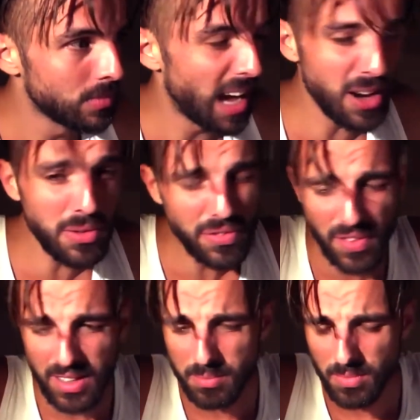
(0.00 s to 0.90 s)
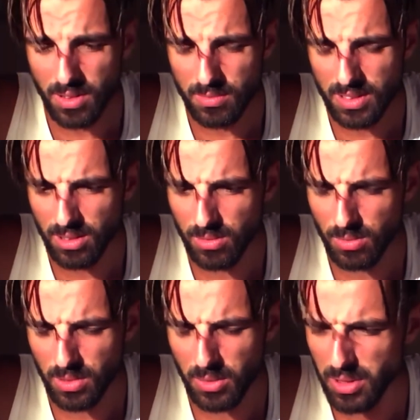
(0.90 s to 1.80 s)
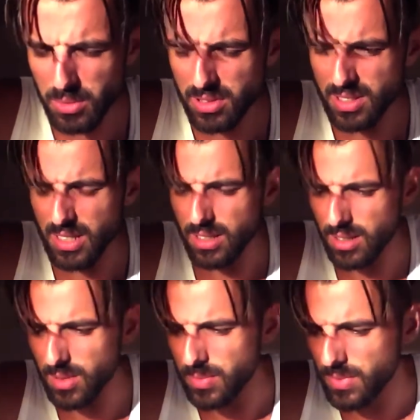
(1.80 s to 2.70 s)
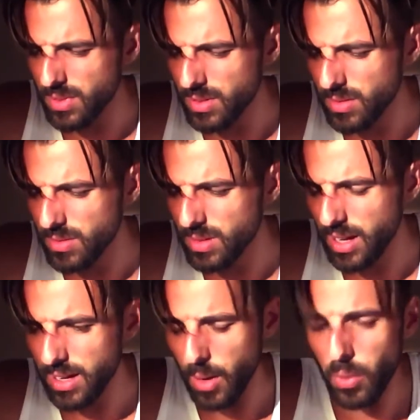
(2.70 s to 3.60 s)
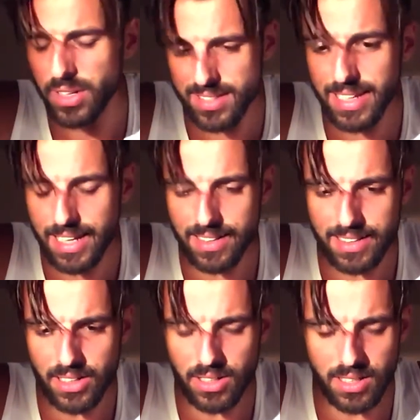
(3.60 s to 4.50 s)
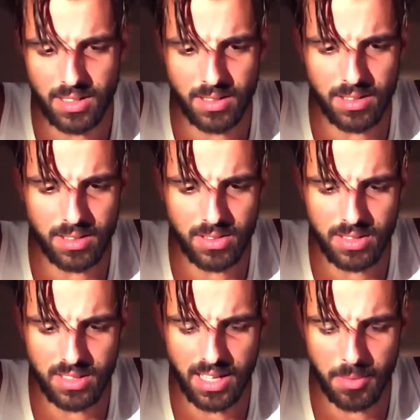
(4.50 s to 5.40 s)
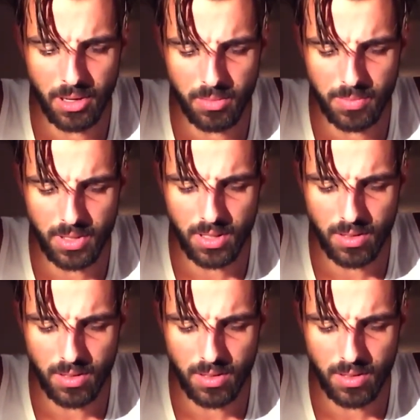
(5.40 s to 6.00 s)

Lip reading: Hierophant? No, what do I want to say? I want to say that clearly because it came out, but